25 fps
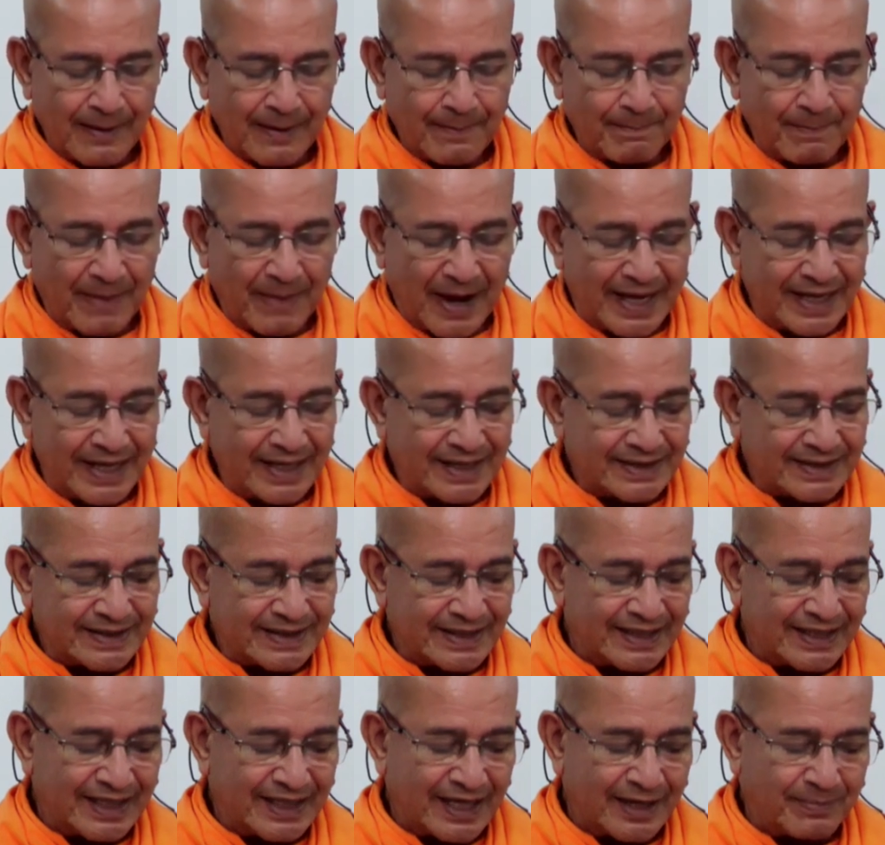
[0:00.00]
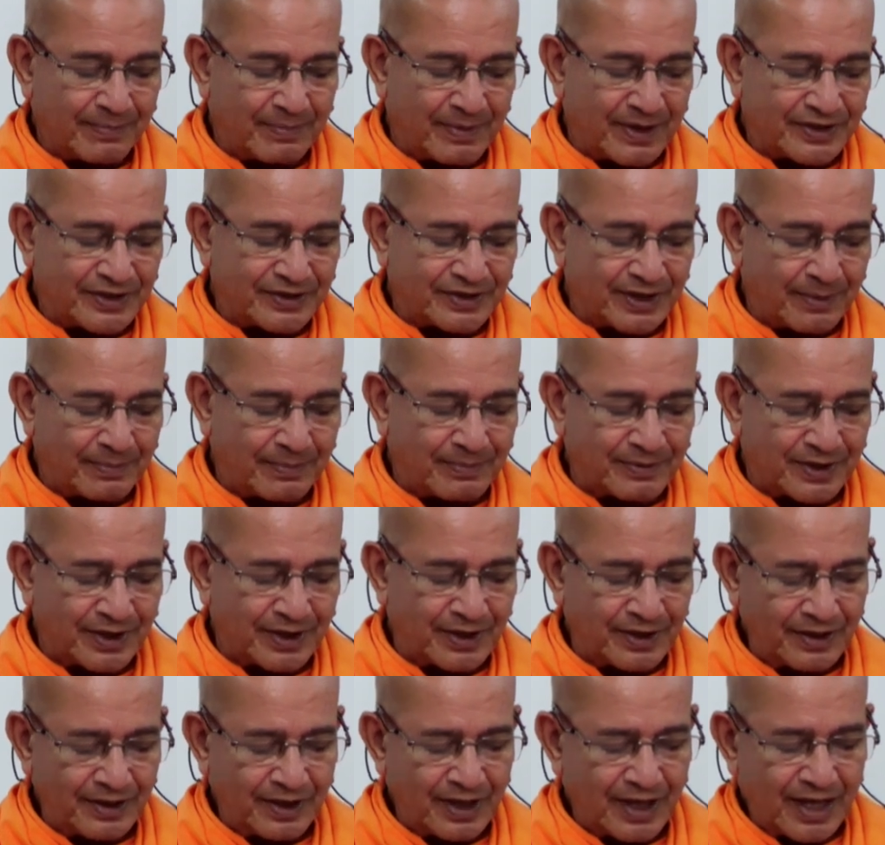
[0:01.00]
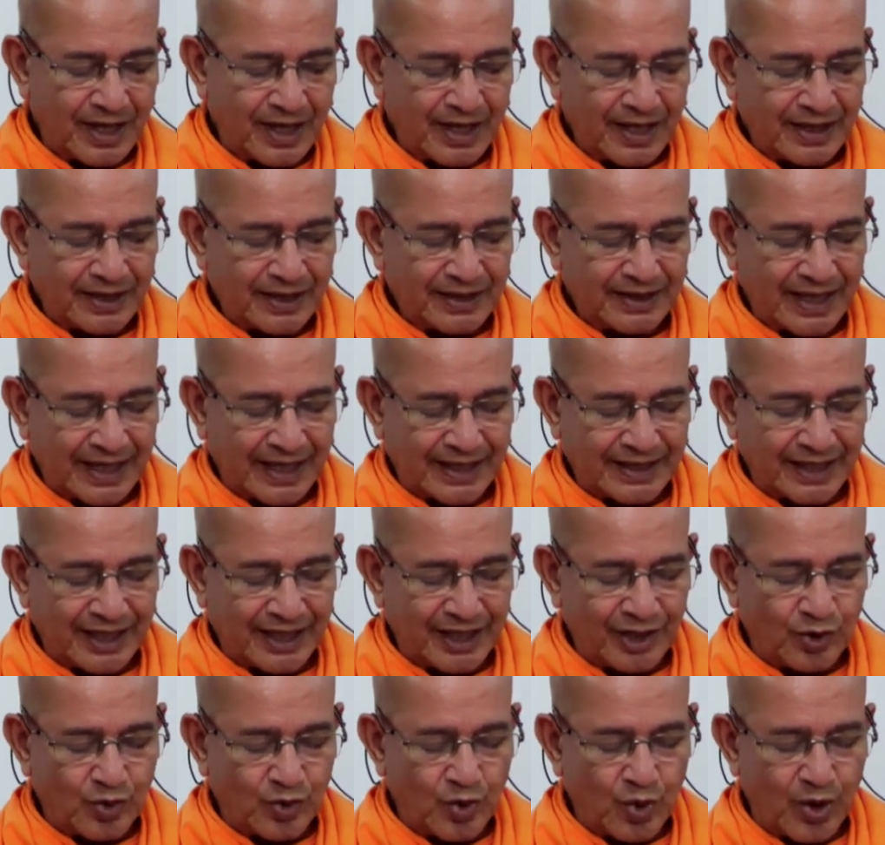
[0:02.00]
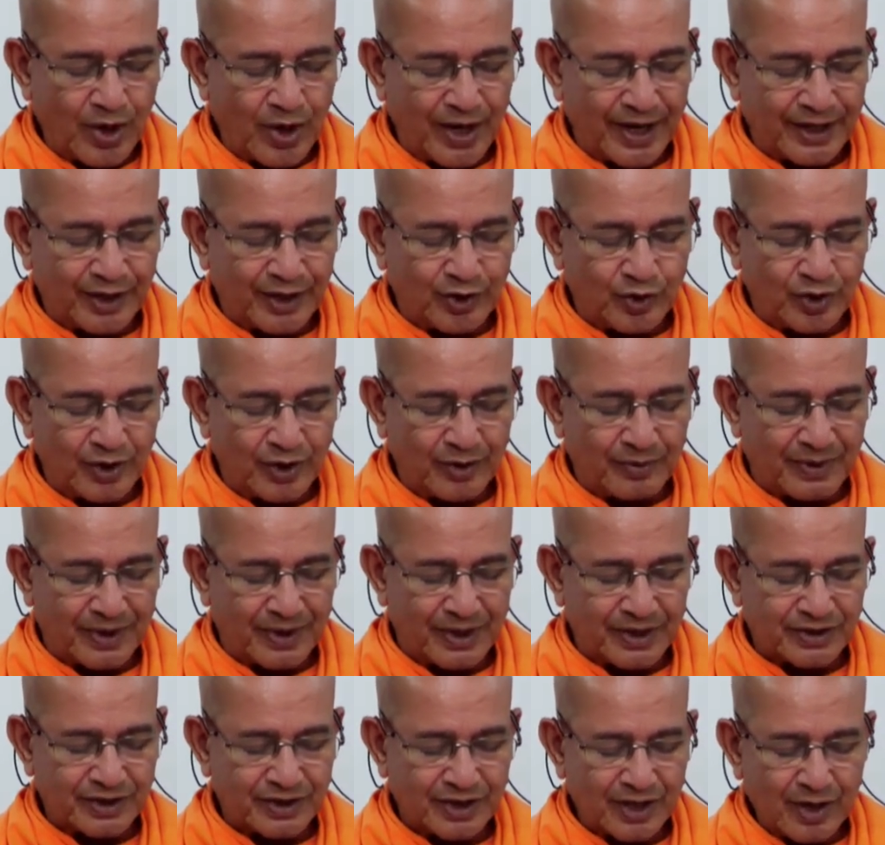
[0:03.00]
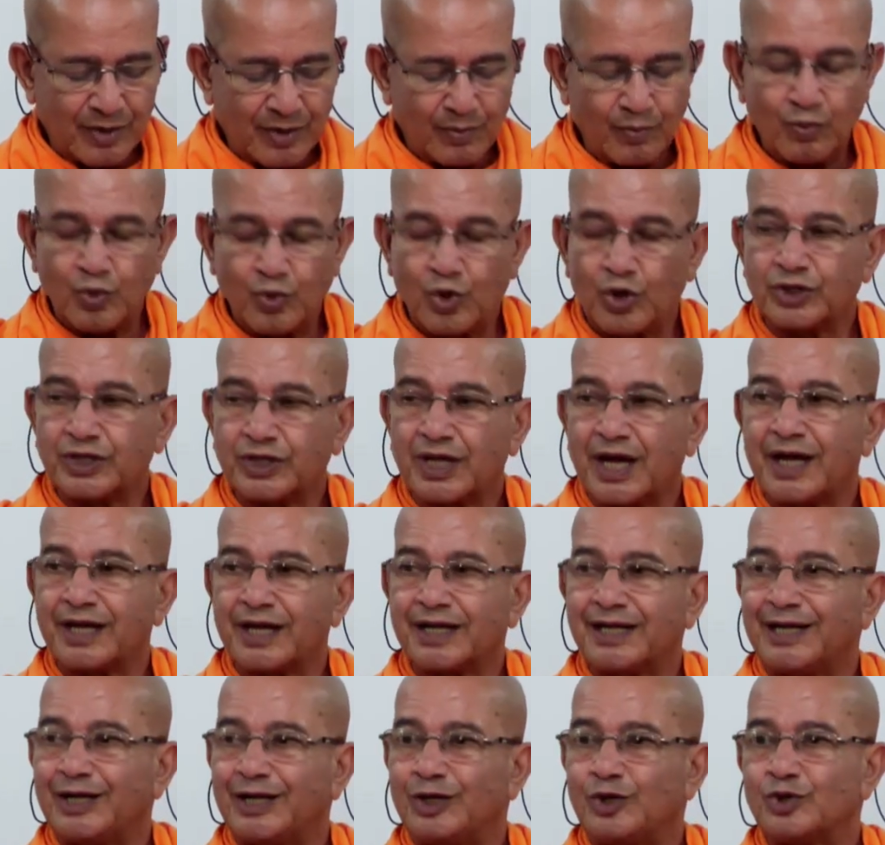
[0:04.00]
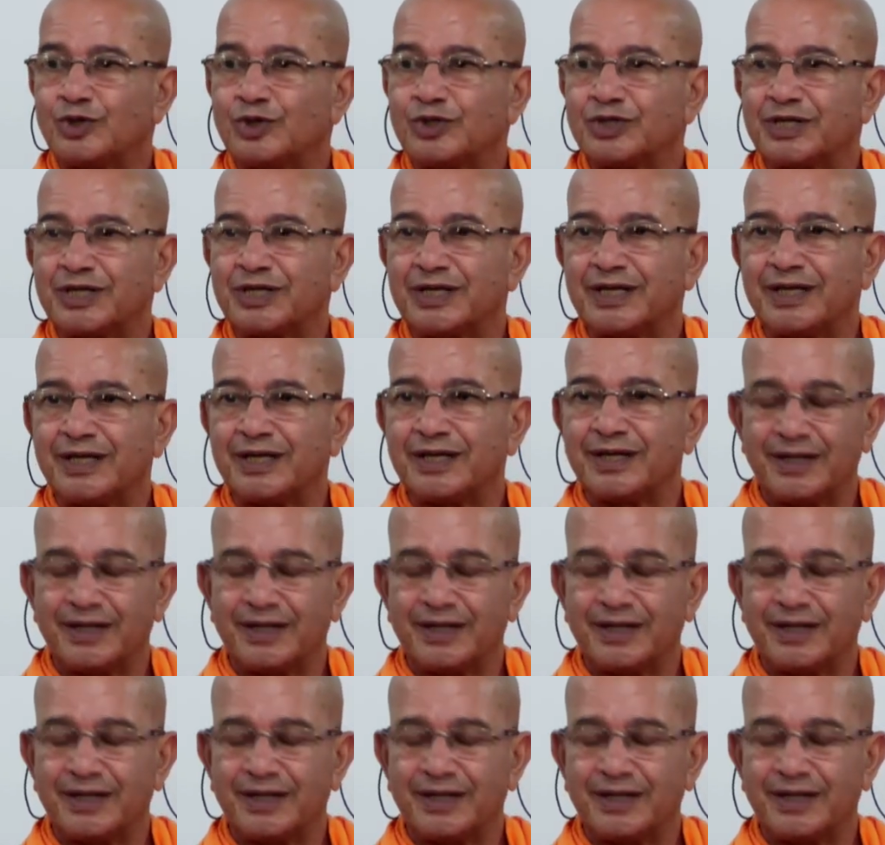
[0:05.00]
by his inner perception that the ego and universe both are illusory.